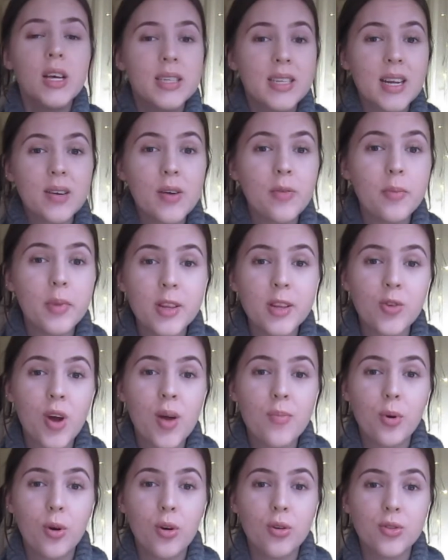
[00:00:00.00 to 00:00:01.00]
So now I have a mini
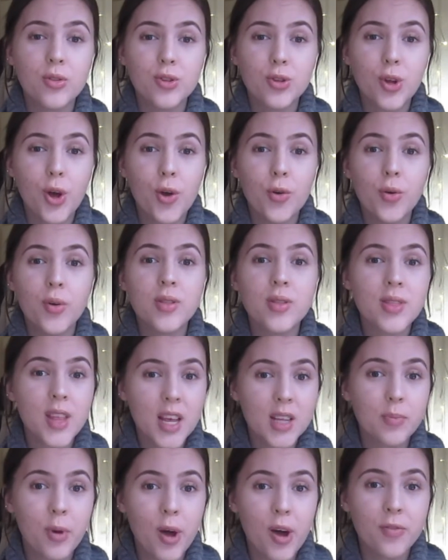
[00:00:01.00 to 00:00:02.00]
tripod, so
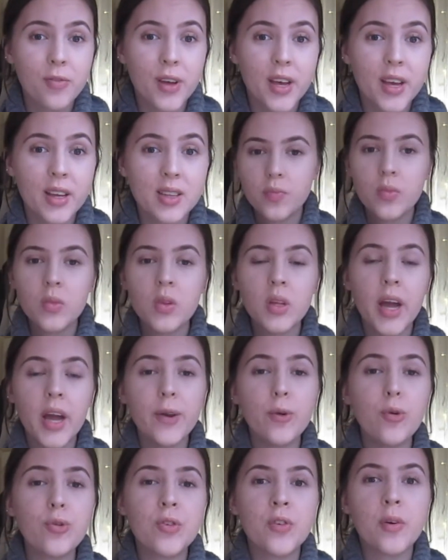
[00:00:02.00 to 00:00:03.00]
that's perfect. And
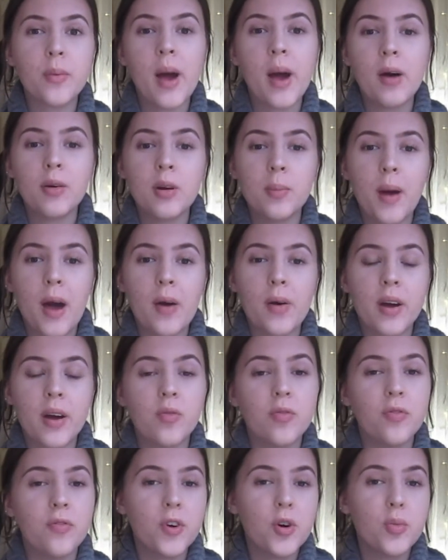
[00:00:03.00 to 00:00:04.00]
also if I'm out and about I
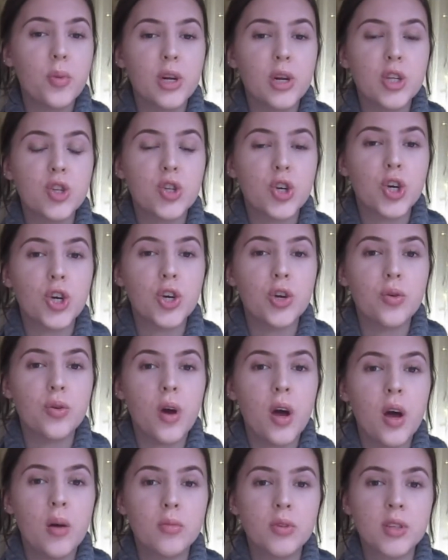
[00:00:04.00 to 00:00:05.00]
can film on it too
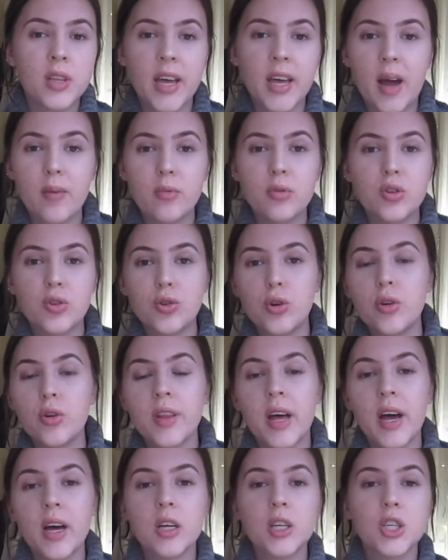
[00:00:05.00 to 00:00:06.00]
um, so the camera's not
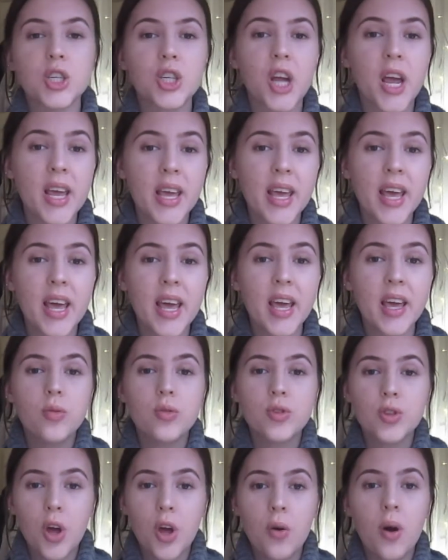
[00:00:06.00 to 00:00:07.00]
that shaky.
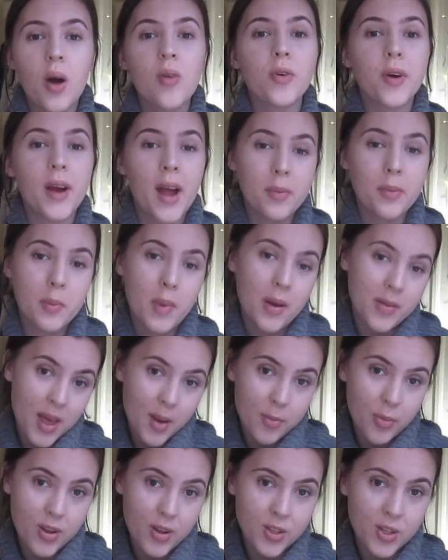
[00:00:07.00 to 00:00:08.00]
So I'm very happy about
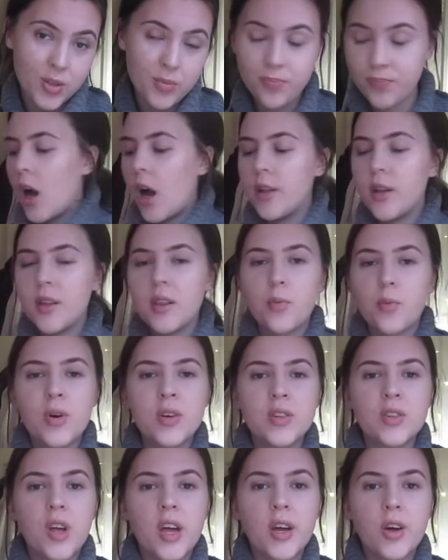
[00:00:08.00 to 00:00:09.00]
that present. Another
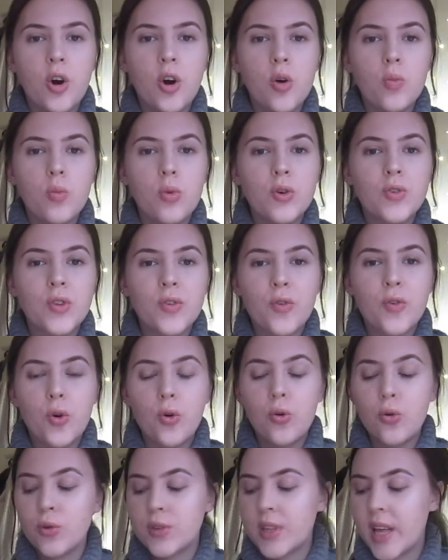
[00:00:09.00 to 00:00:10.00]
present I got was of
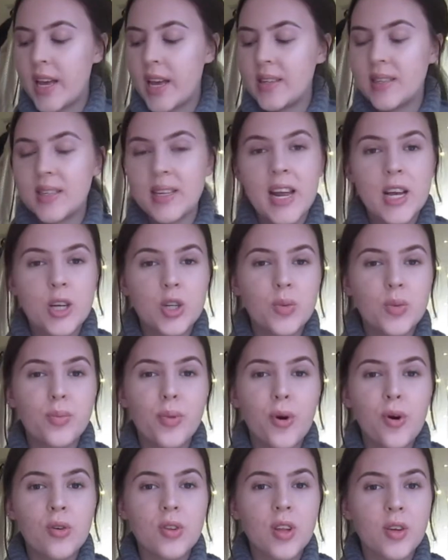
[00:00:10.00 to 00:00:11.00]
course a selection
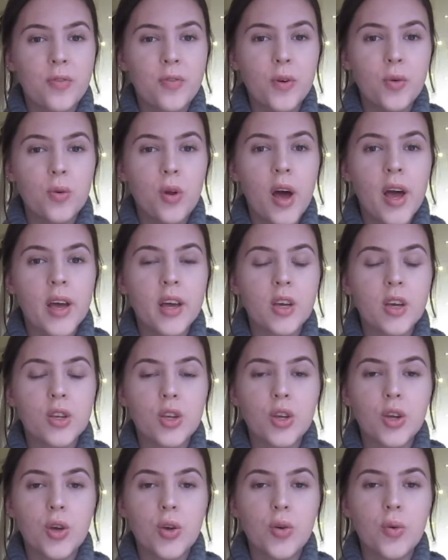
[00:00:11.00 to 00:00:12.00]
box. I feel like
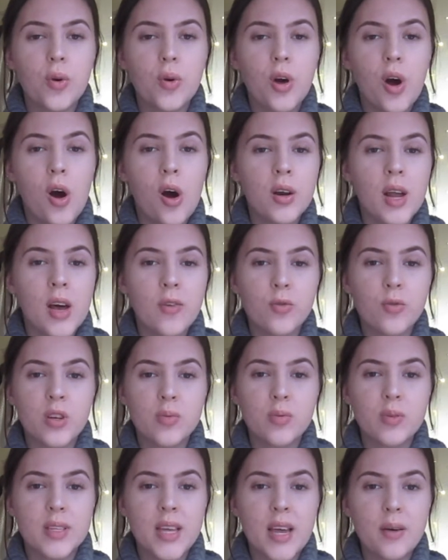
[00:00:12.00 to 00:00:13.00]
you can't have
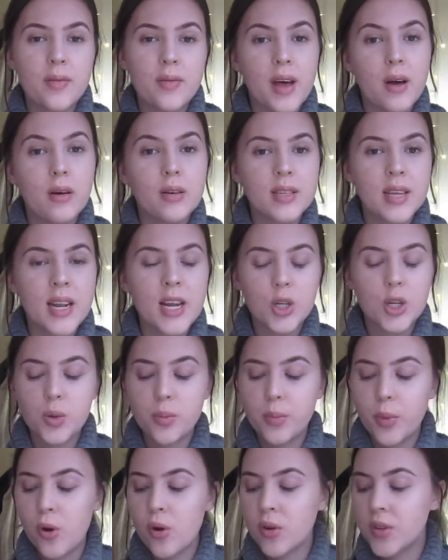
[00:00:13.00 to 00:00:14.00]
Christmas Day without a selection
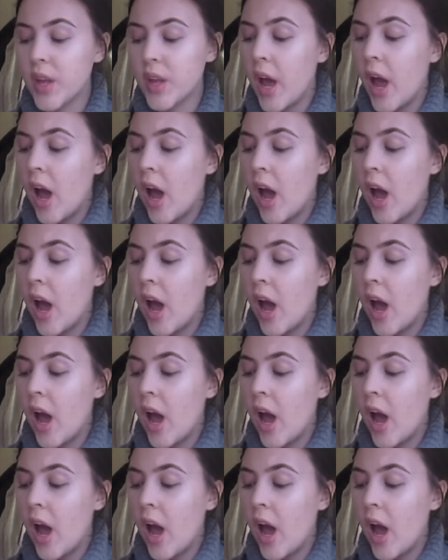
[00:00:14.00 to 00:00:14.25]
box.